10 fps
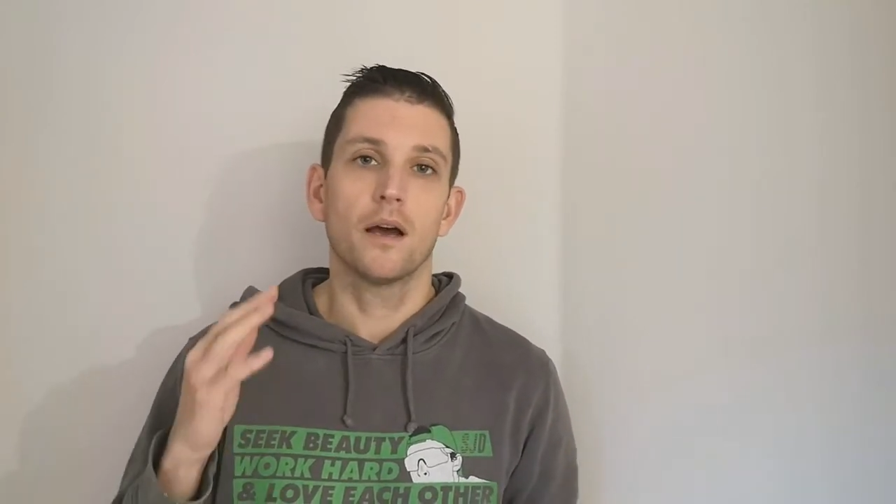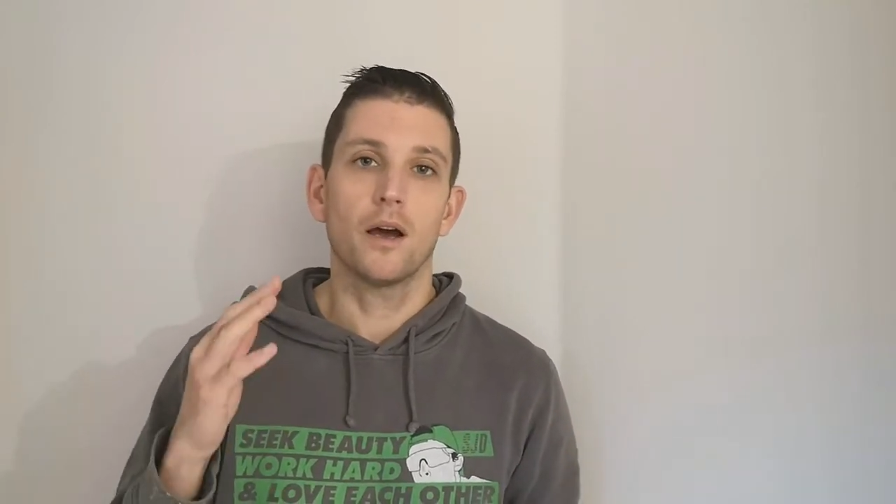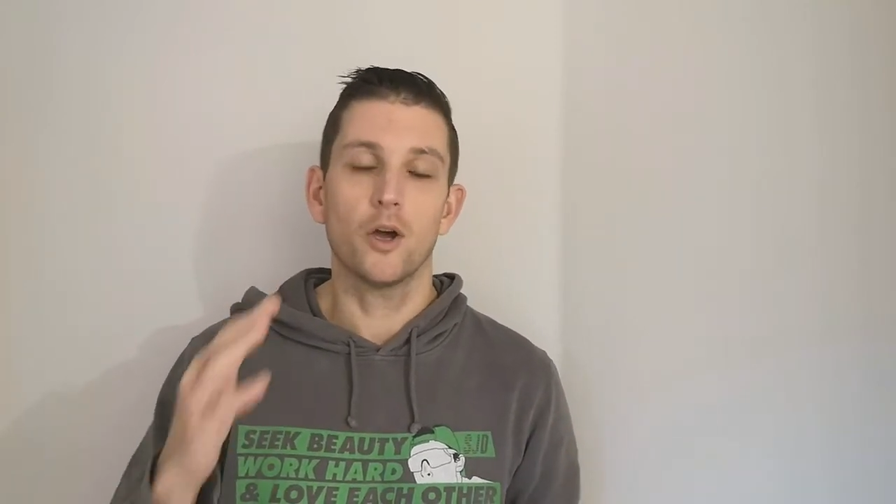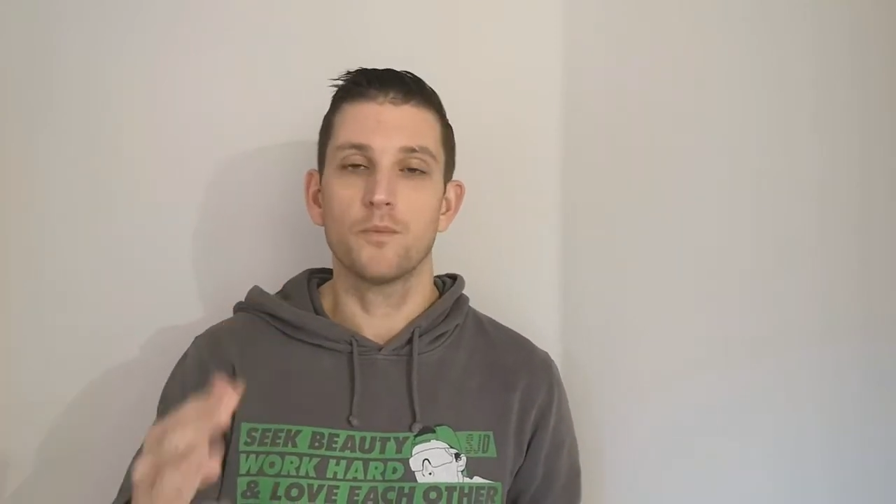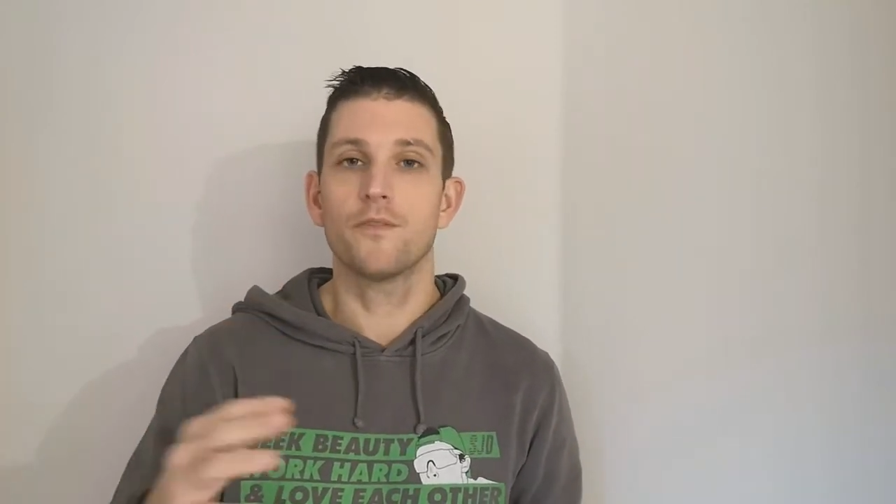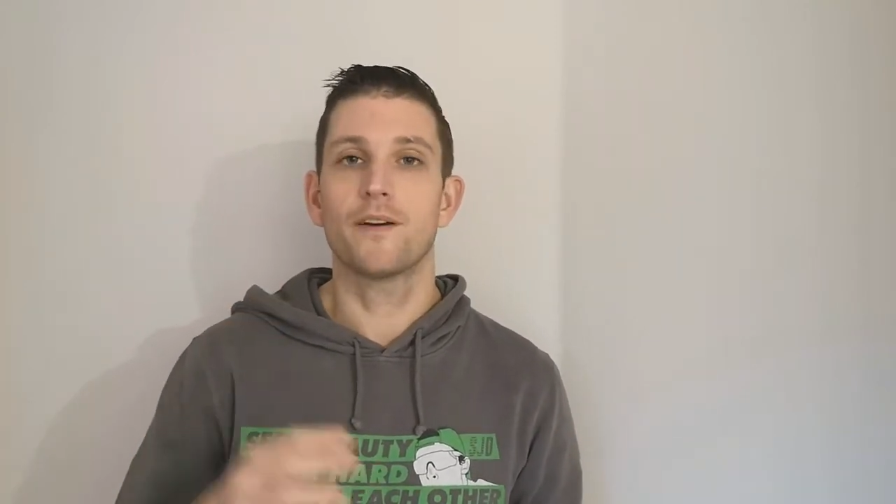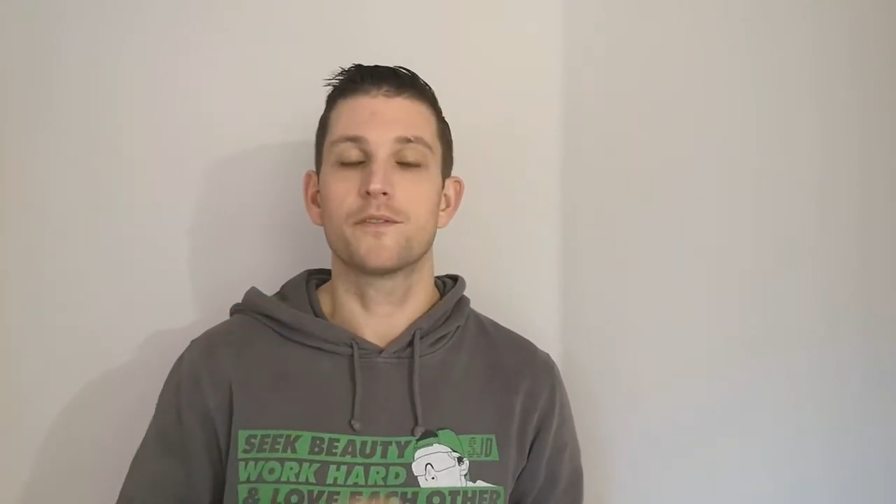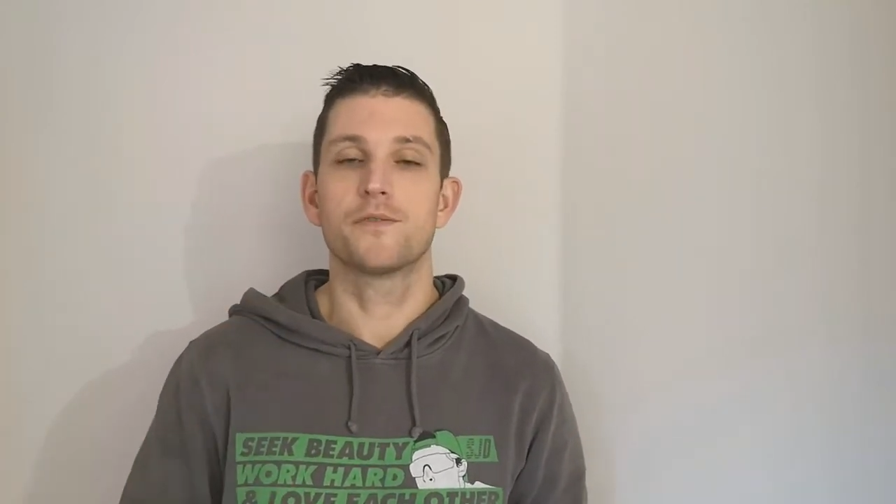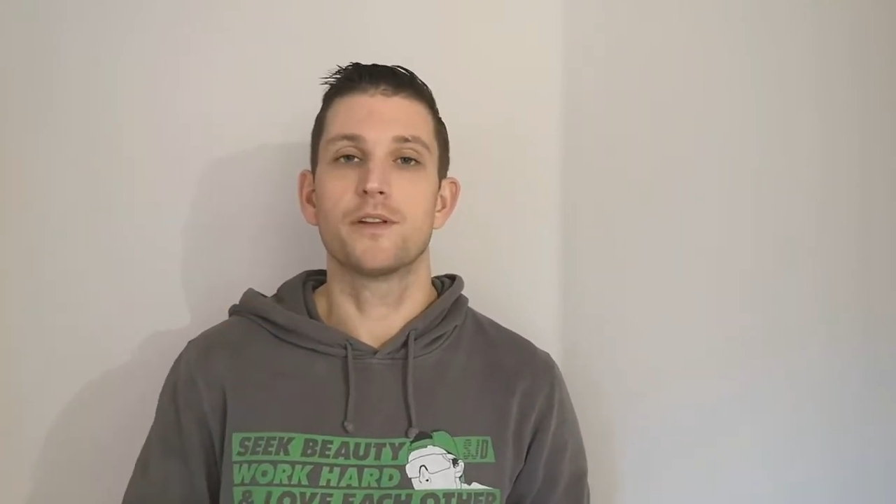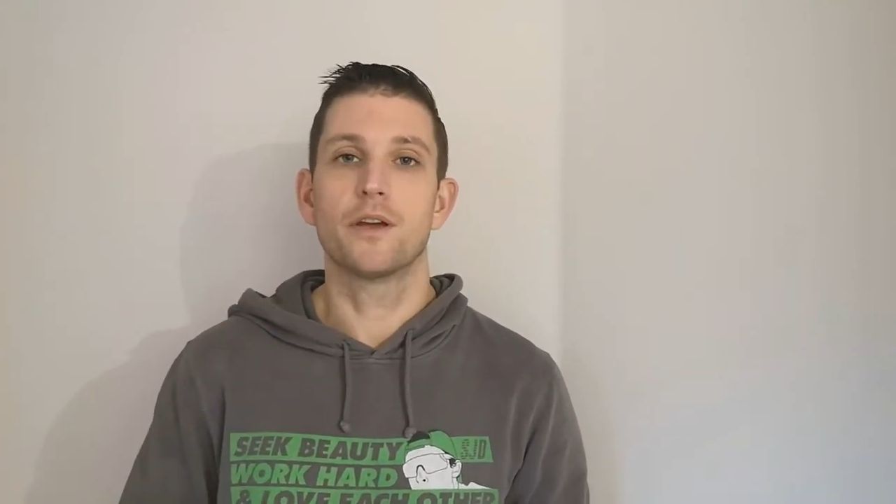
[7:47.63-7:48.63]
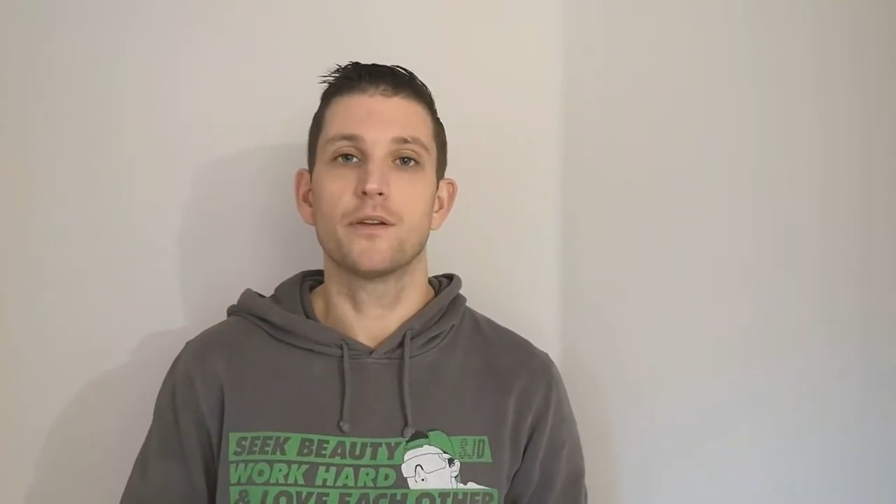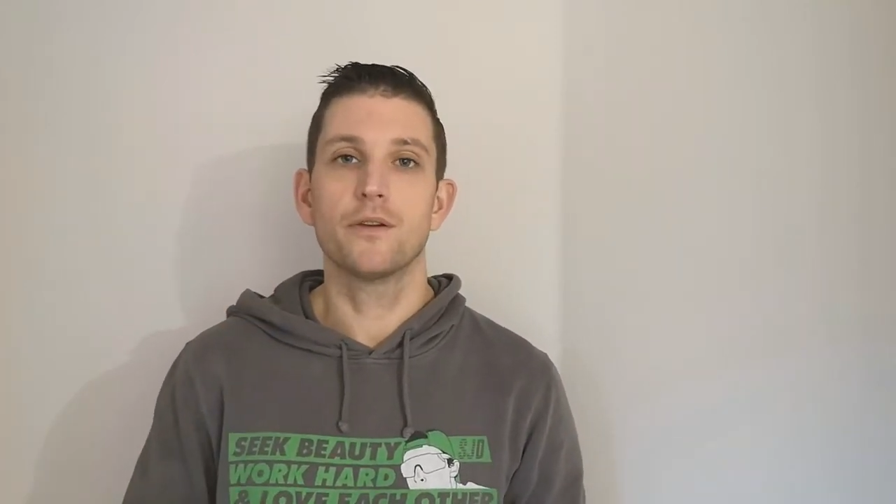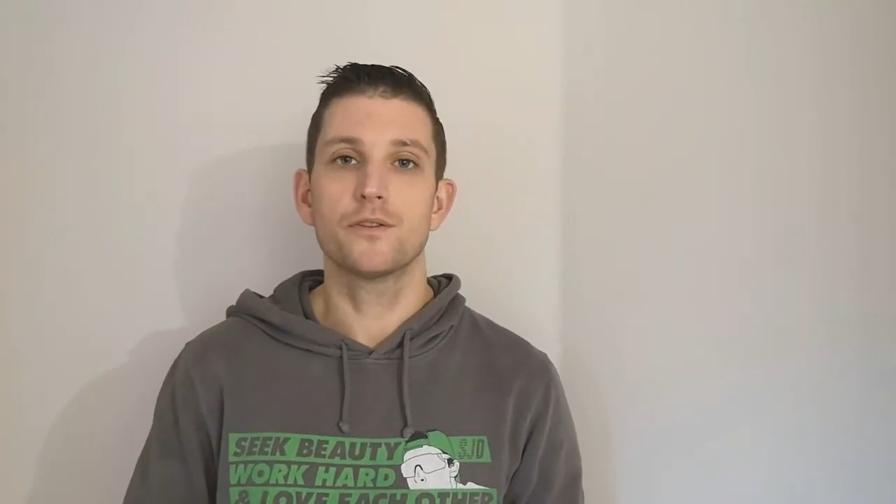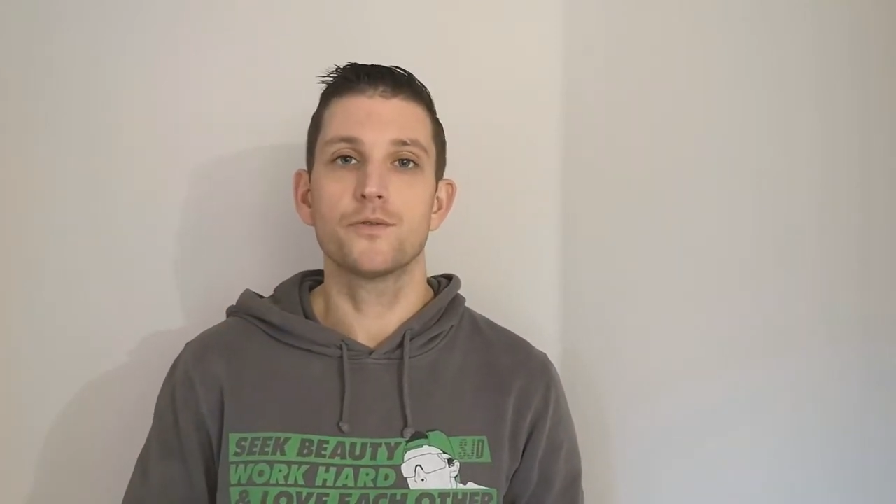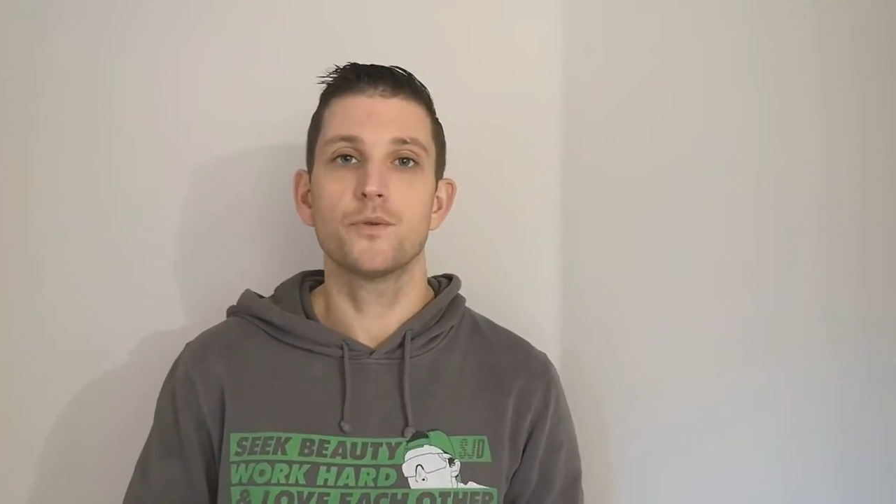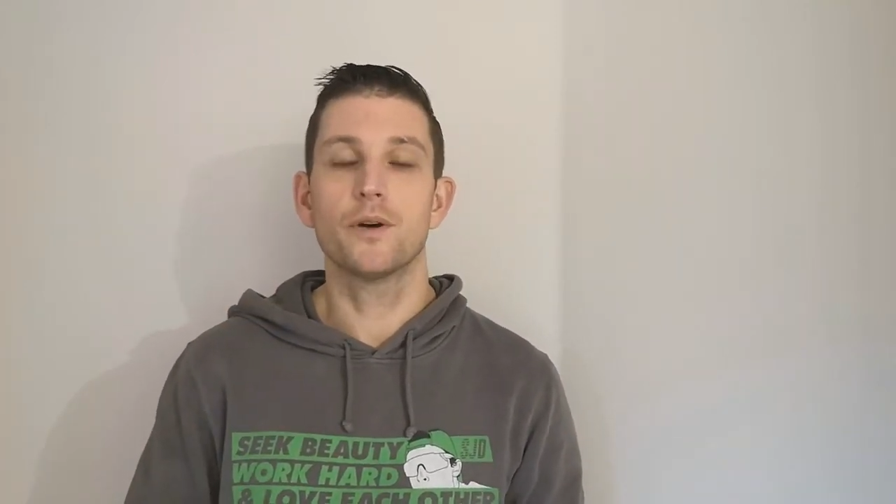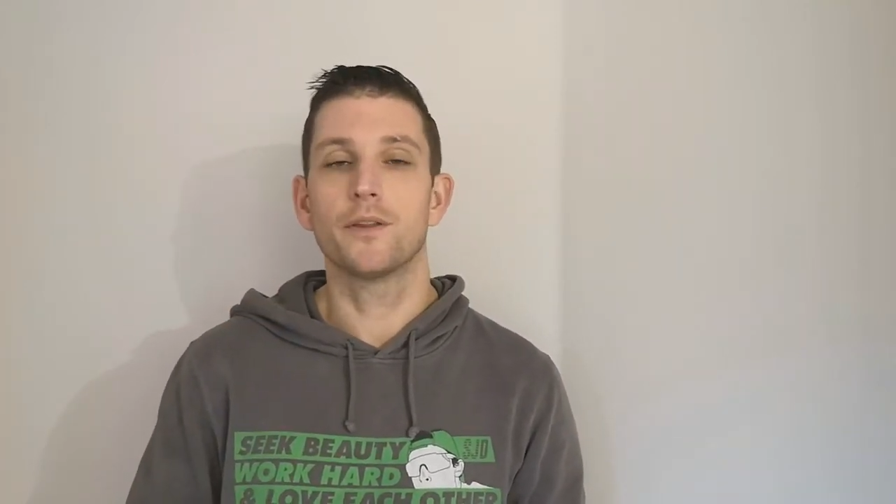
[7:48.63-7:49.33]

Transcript: I hope you found this video useful